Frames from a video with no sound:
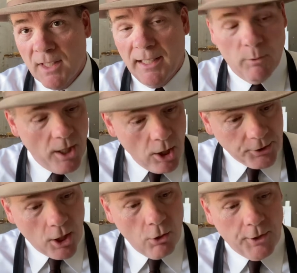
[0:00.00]
And we all
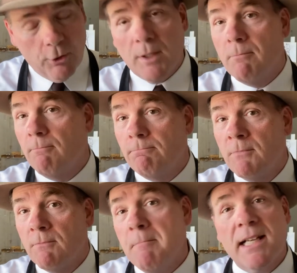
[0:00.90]
know that you can
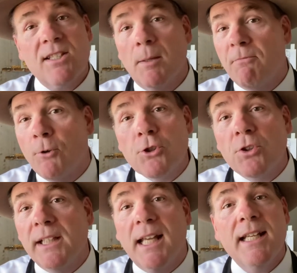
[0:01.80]
mix up
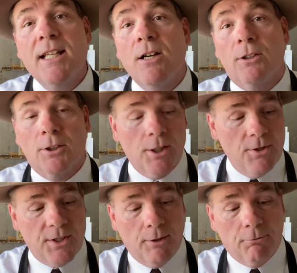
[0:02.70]
virtually any color
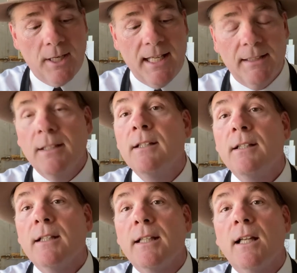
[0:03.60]
using red,
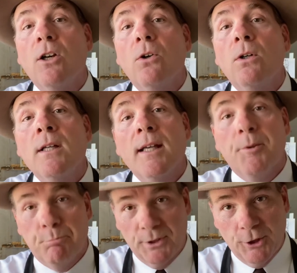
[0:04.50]
yellow,
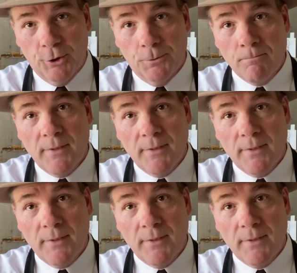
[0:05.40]
and blue.